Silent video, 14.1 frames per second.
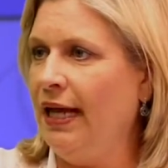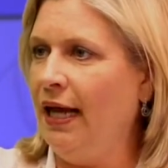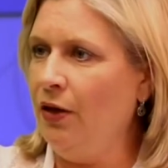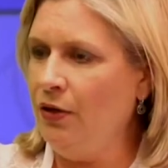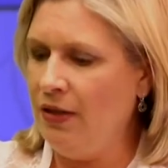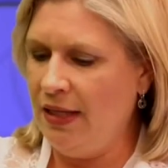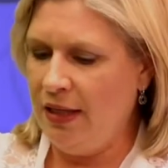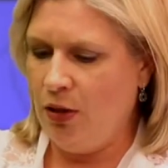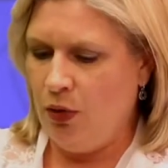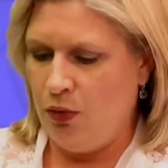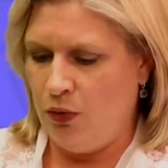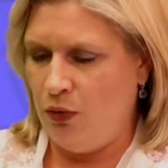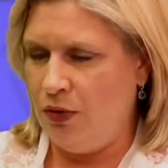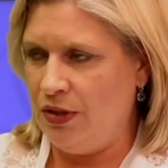How do they go
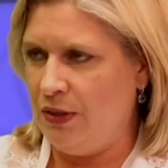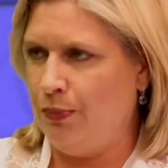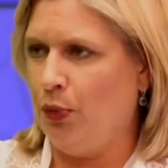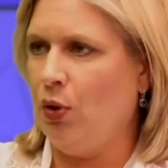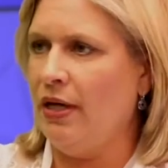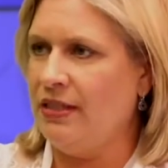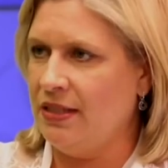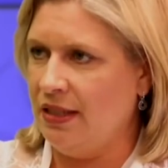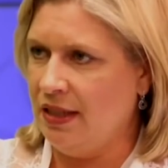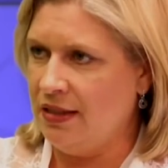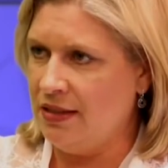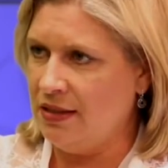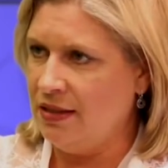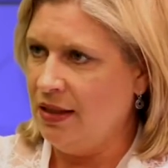through this
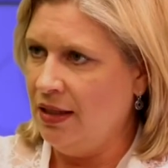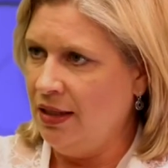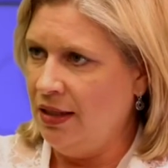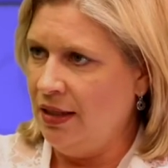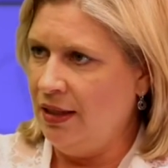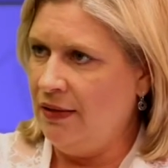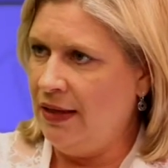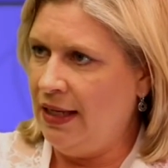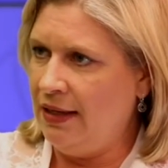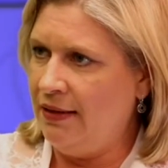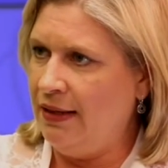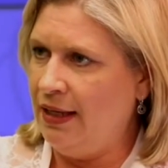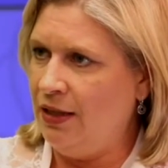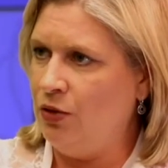process
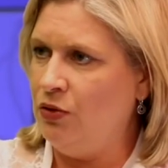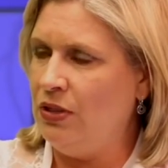that you